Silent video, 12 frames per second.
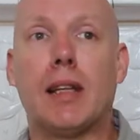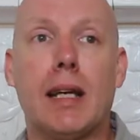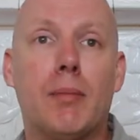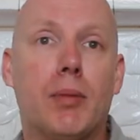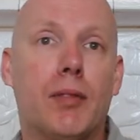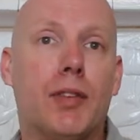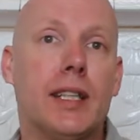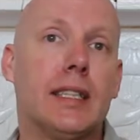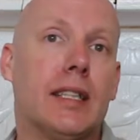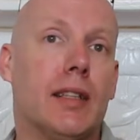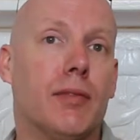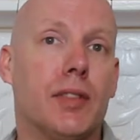then
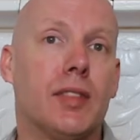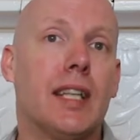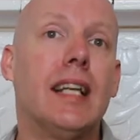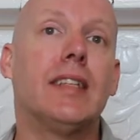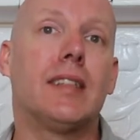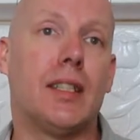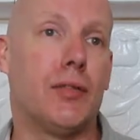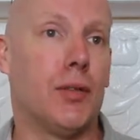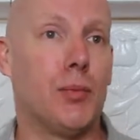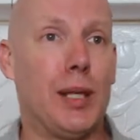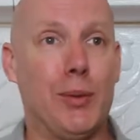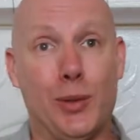providing the facility for
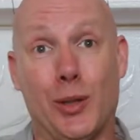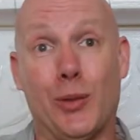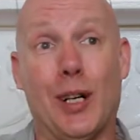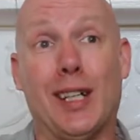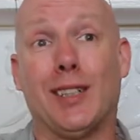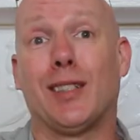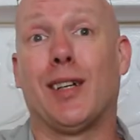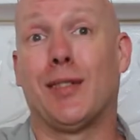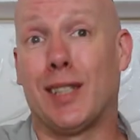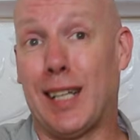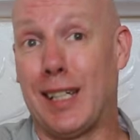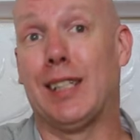people to write
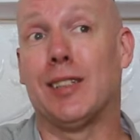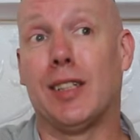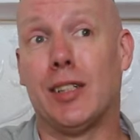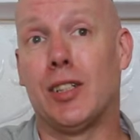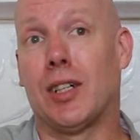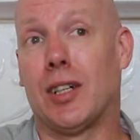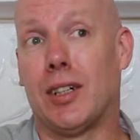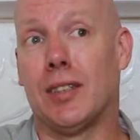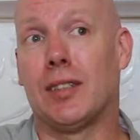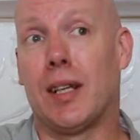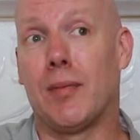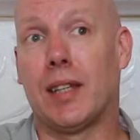stuff, to get it into the journal,
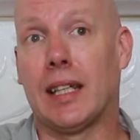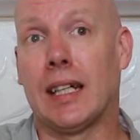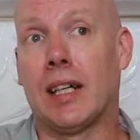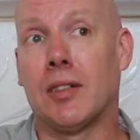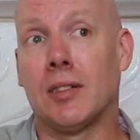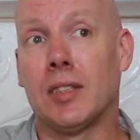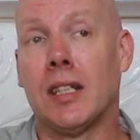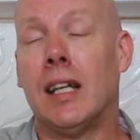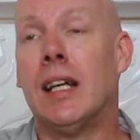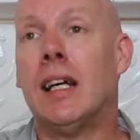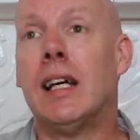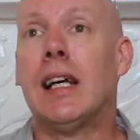is something else.
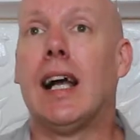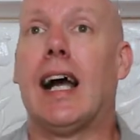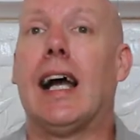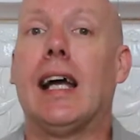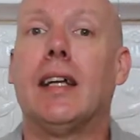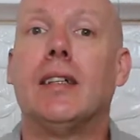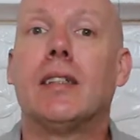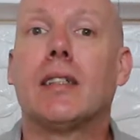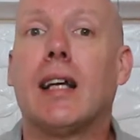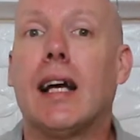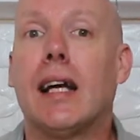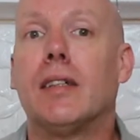And
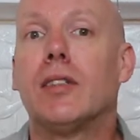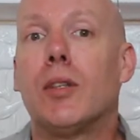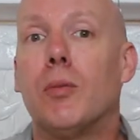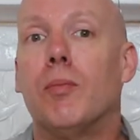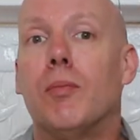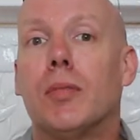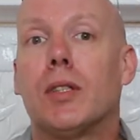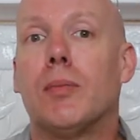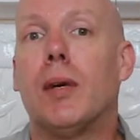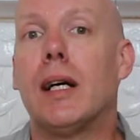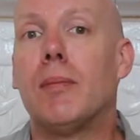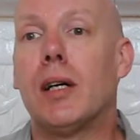to
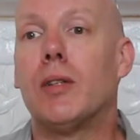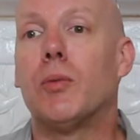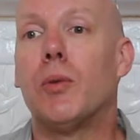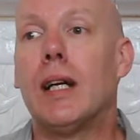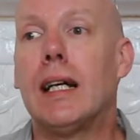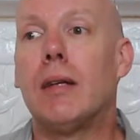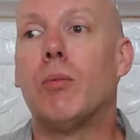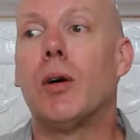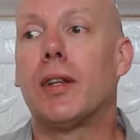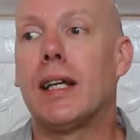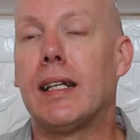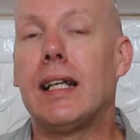my mind, really,
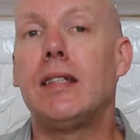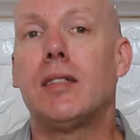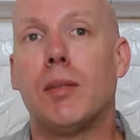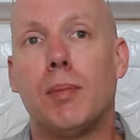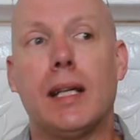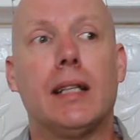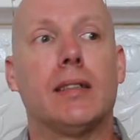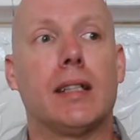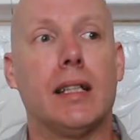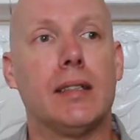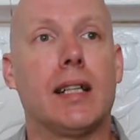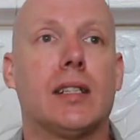what there needs to be
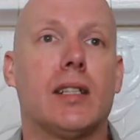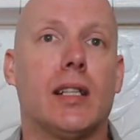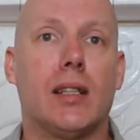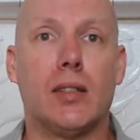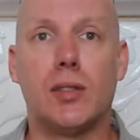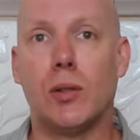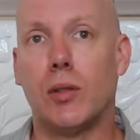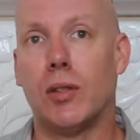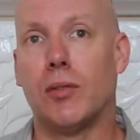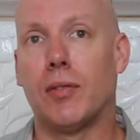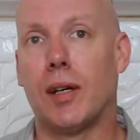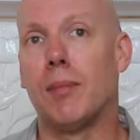is actually the sort
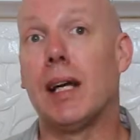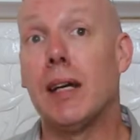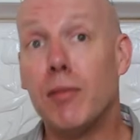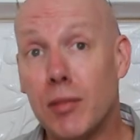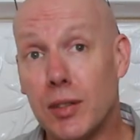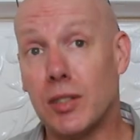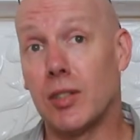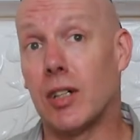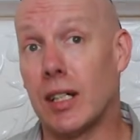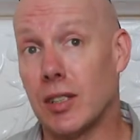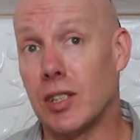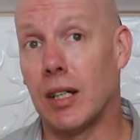of
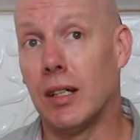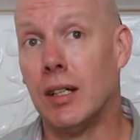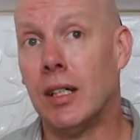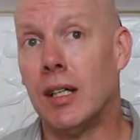infrastructure